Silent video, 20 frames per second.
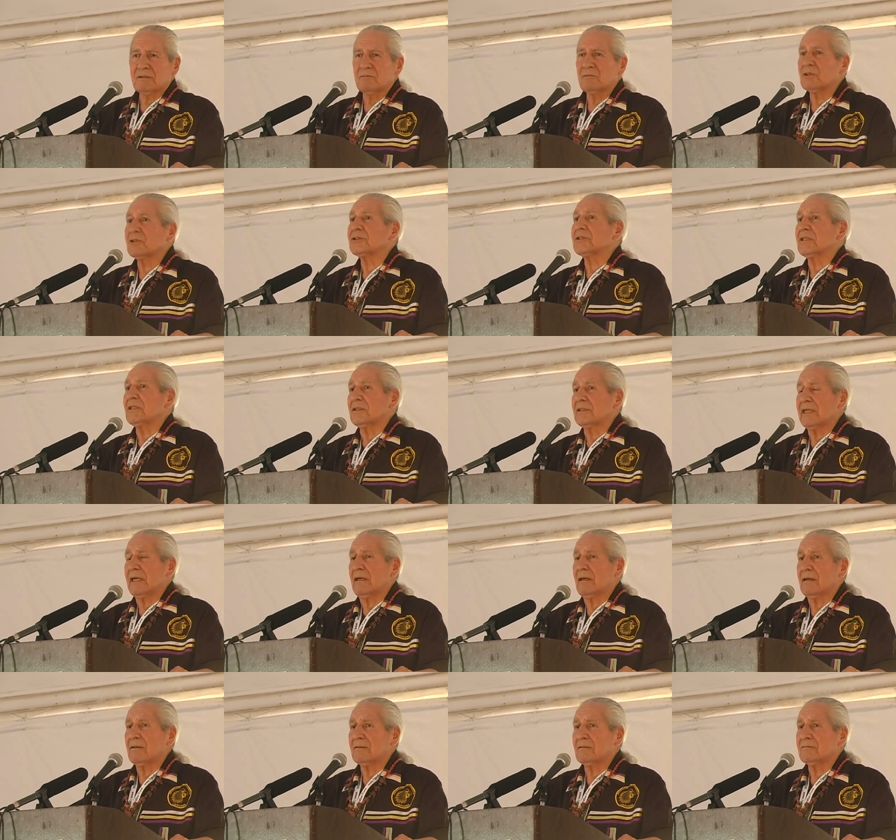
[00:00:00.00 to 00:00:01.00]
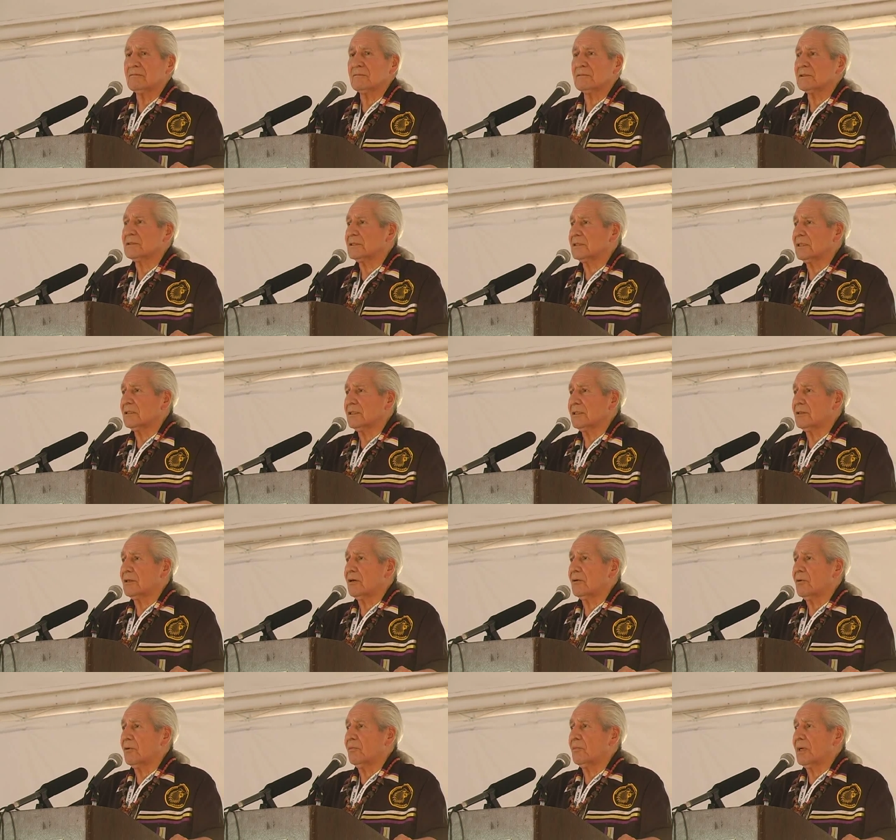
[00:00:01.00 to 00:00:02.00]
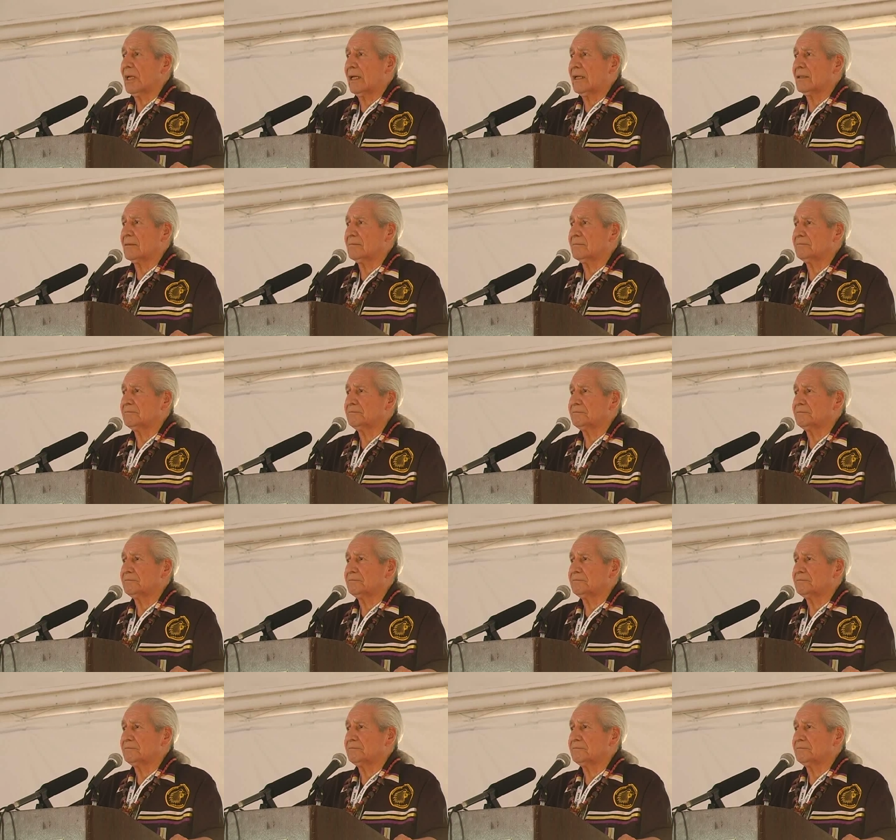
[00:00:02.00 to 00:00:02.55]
and we're still there. We're still in our homeland.